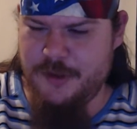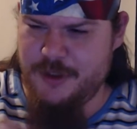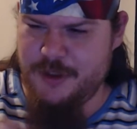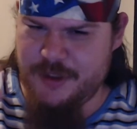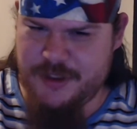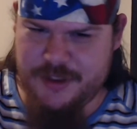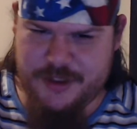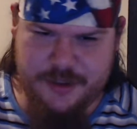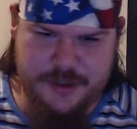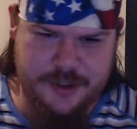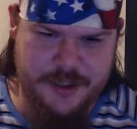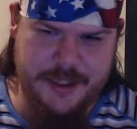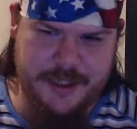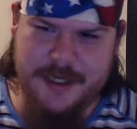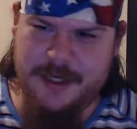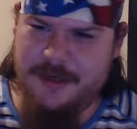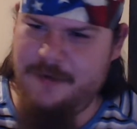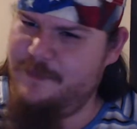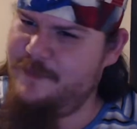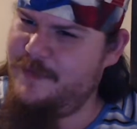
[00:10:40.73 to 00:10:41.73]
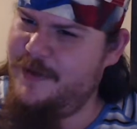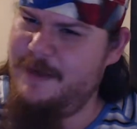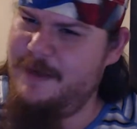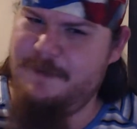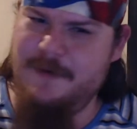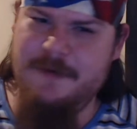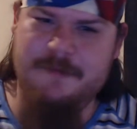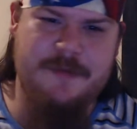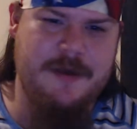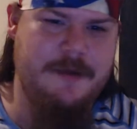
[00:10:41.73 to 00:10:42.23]
starting out
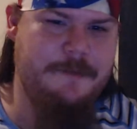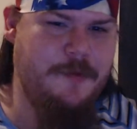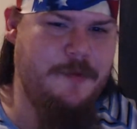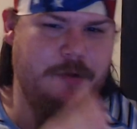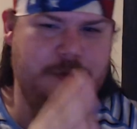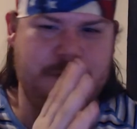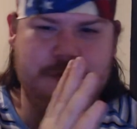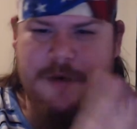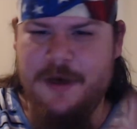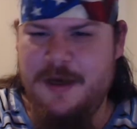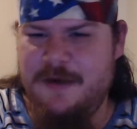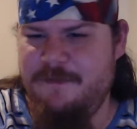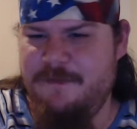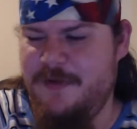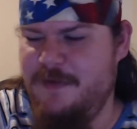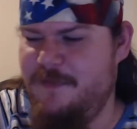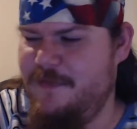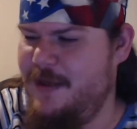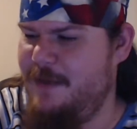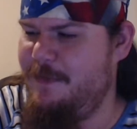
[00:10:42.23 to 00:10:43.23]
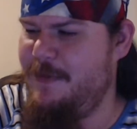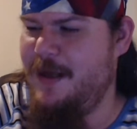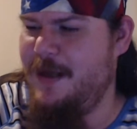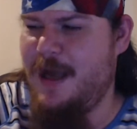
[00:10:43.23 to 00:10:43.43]
vaping, people who have been vaping.